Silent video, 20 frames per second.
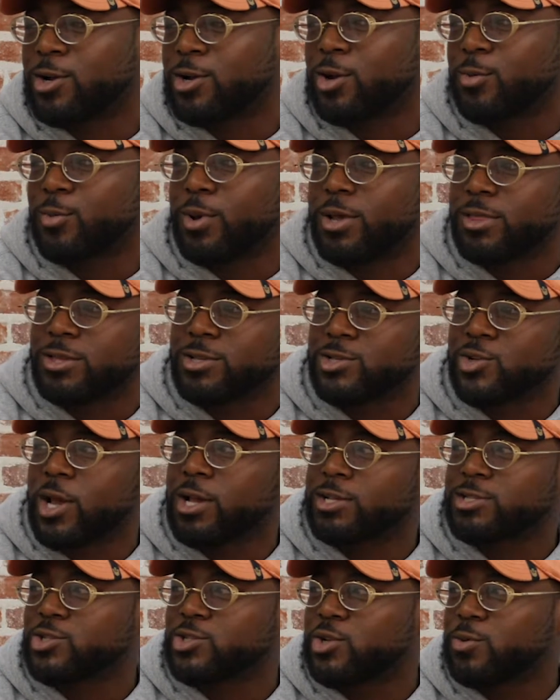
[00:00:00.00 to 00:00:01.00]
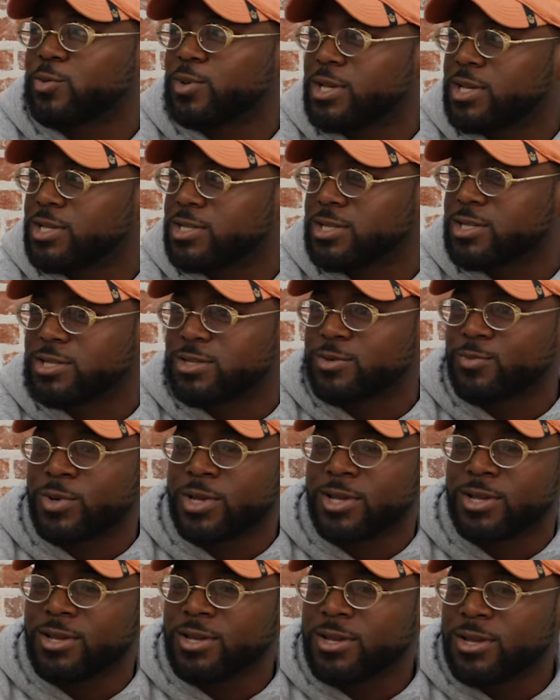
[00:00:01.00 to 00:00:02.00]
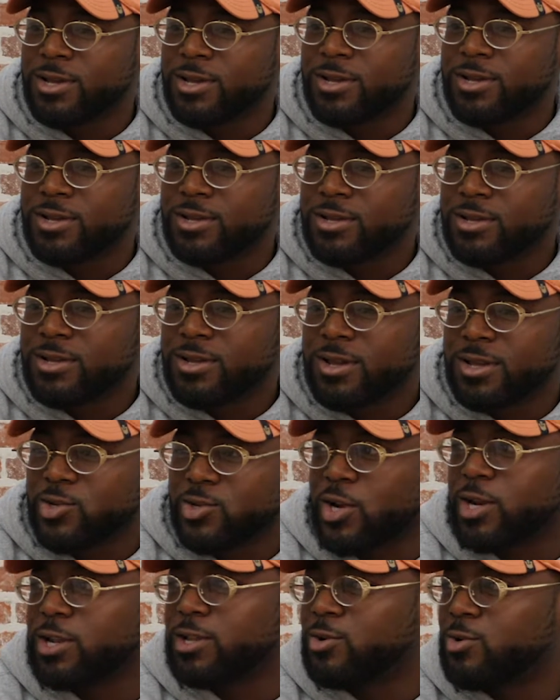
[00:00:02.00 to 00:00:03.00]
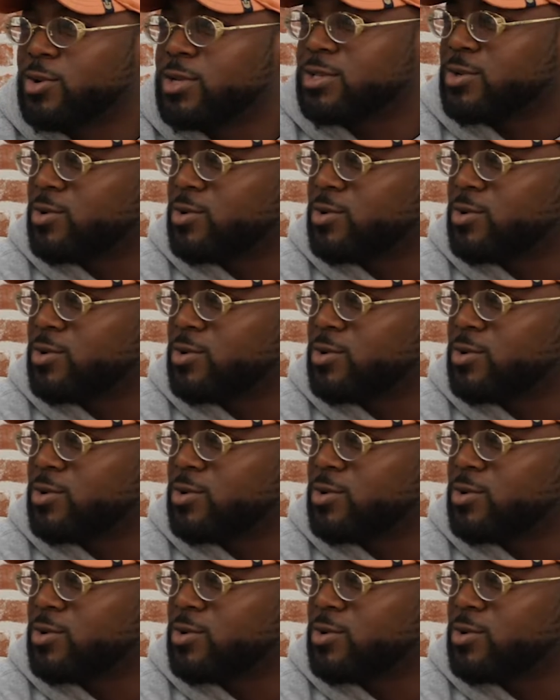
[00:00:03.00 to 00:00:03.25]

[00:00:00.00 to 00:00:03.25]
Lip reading: talk about the trials and tribulations. But I try to do it